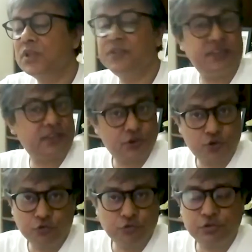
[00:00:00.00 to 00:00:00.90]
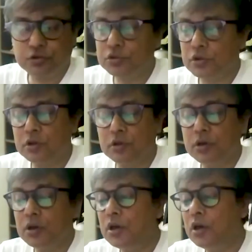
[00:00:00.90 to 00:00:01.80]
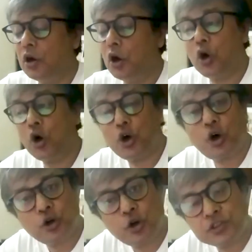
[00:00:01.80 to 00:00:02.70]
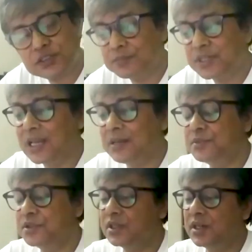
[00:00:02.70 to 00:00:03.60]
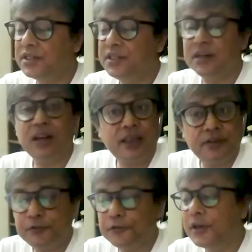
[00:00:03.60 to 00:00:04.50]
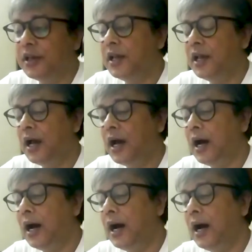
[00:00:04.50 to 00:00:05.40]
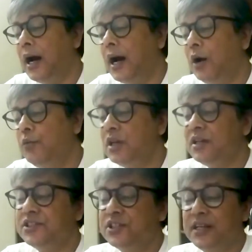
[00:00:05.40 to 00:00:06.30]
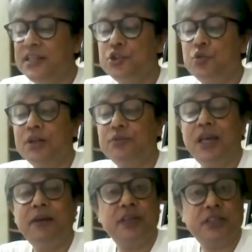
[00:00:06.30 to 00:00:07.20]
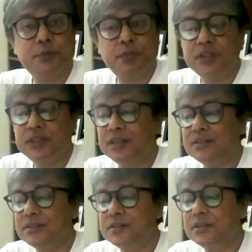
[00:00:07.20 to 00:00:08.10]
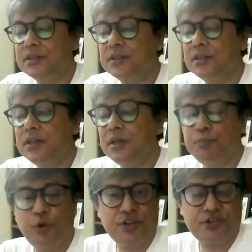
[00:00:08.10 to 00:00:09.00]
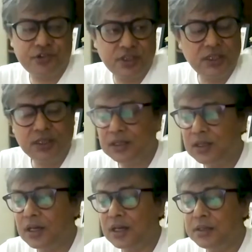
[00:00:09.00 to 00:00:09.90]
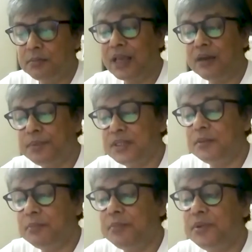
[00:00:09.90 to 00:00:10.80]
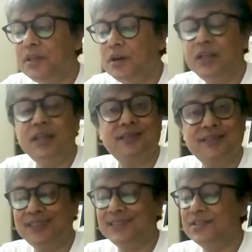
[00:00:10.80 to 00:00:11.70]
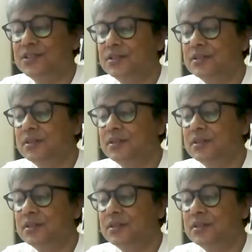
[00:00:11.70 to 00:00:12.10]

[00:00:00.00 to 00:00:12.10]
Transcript: They're the truth, or sometimes near life. We only cherish what we have experienced. Poetry, in my opinion, may be only a search.